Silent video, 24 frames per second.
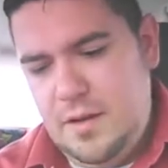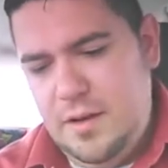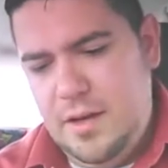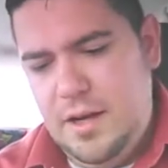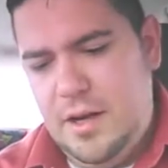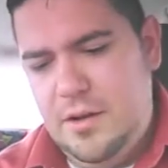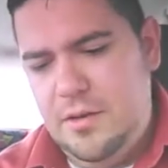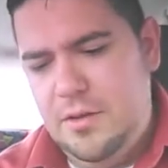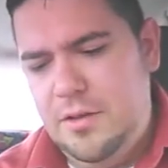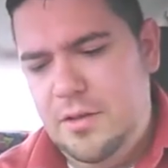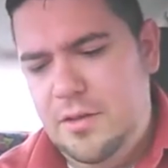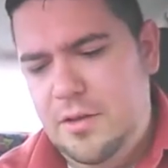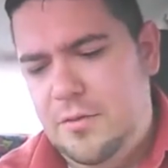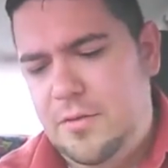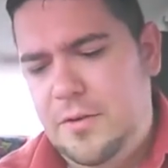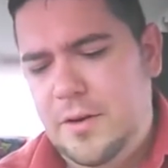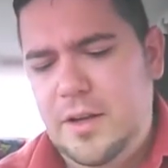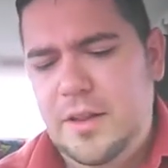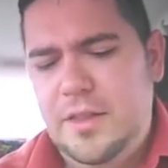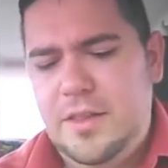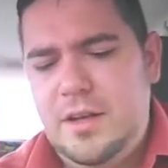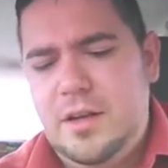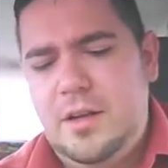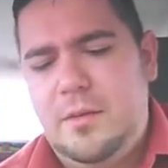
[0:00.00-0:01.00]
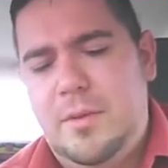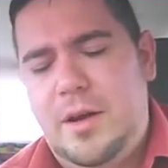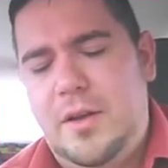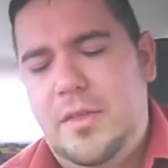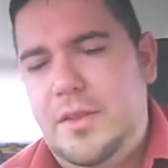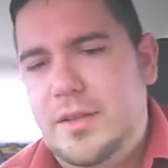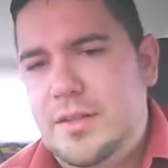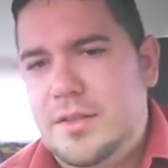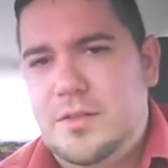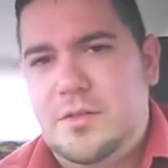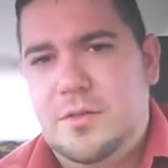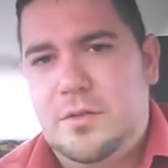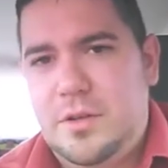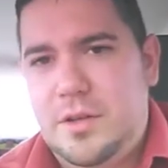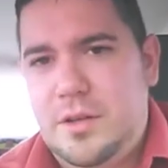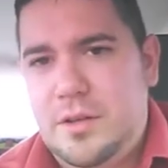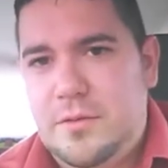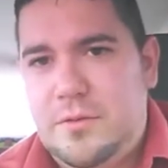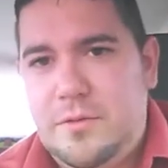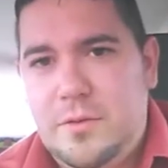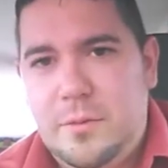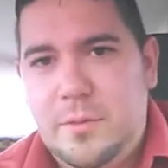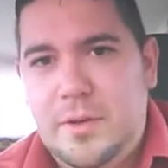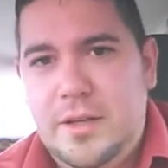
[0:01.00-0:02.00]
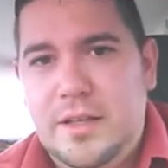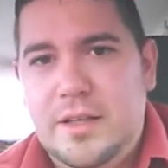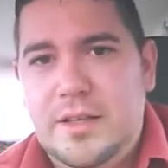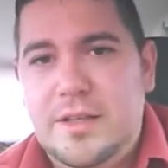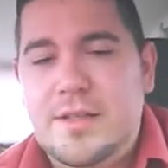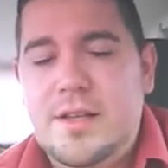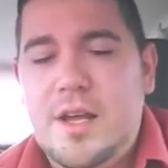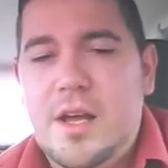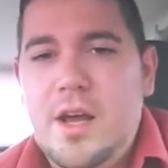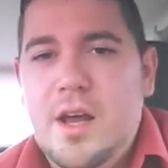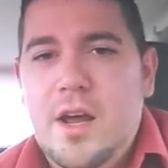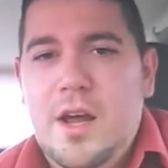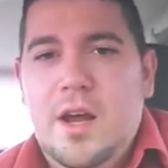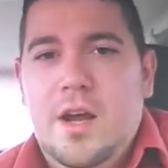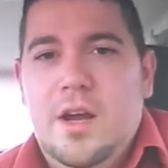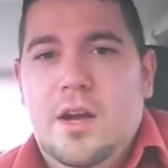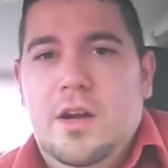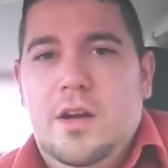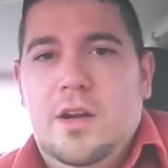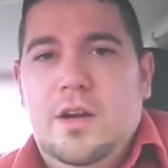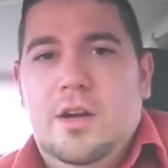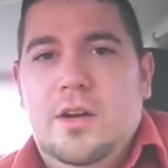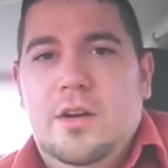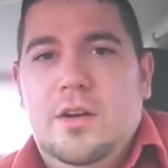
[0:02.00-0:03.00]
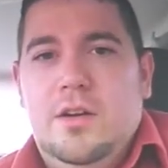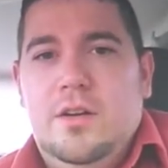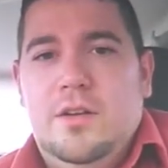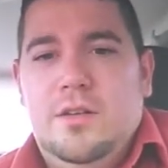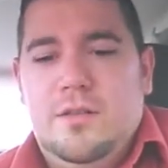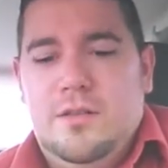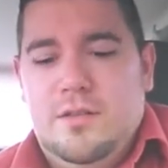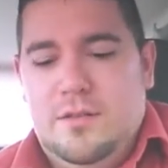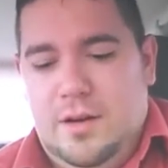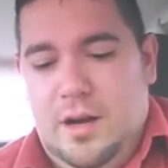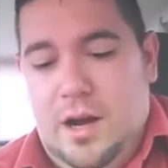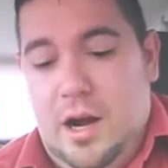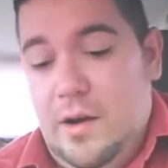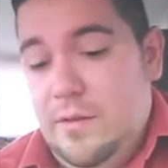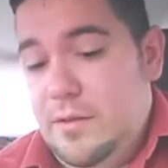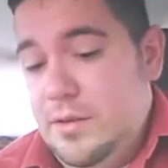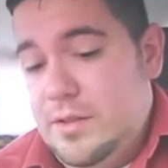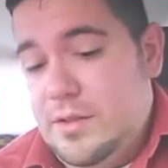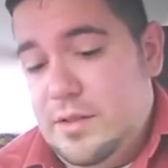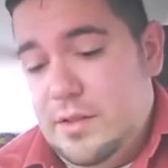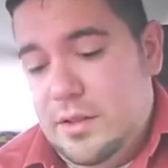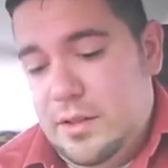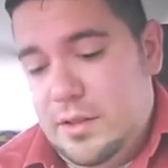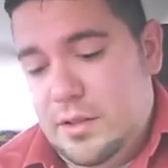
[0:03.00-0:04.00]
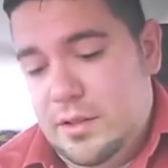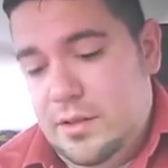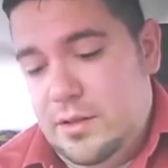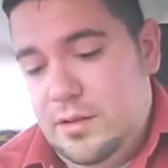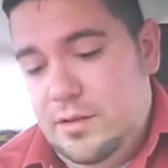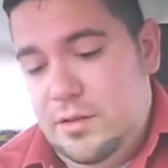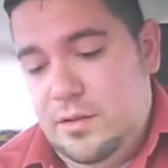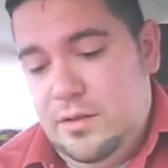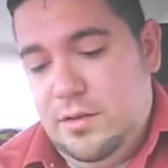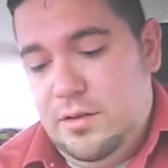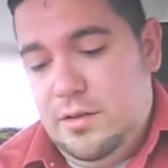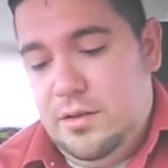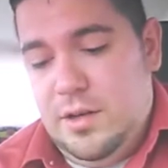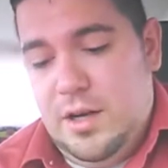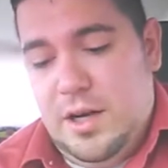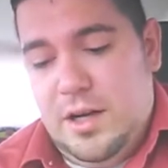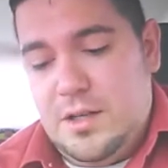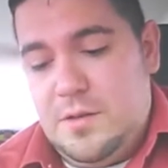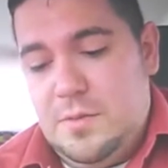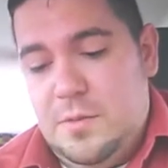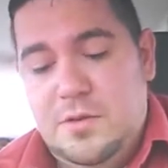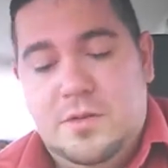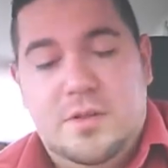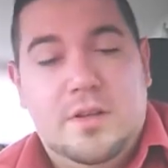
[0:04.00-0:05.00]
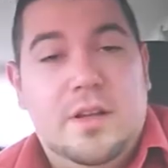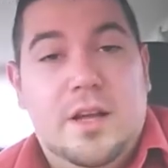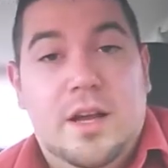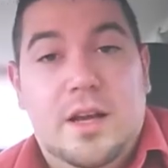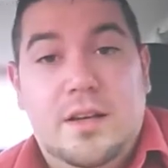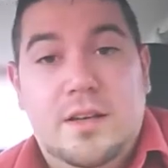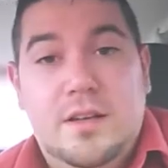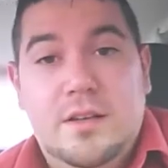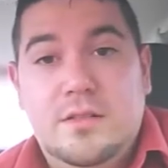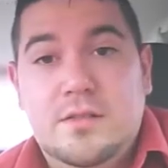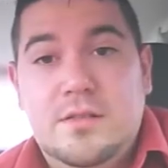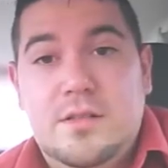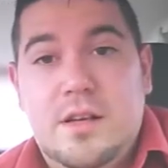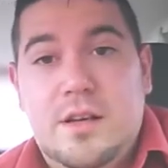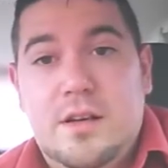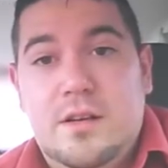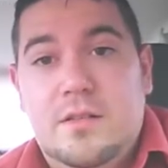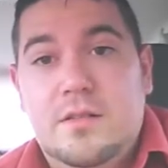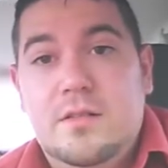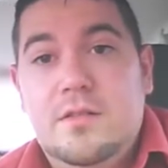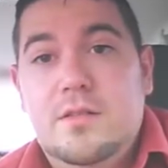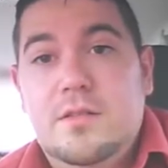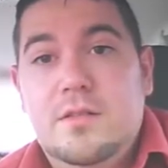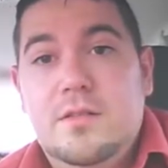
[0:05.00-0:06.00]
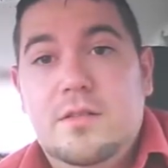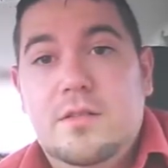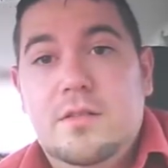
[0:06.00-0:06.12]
Now, the funny thing about this story for me is, obviously, you're not supposed to like Dillsdale.